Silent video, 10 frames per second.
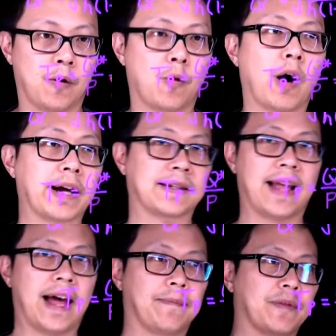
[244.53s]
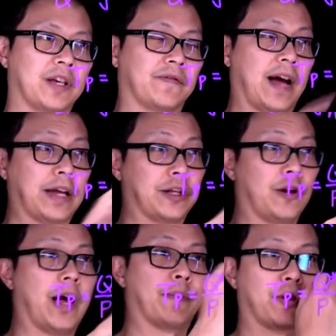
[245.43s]
Why is that? If I know
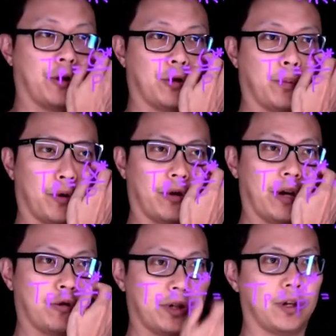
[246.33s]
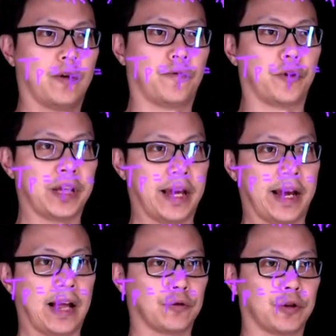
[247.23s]
I'm going to produce
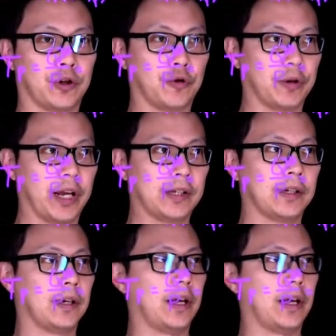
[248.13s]
4,800 units,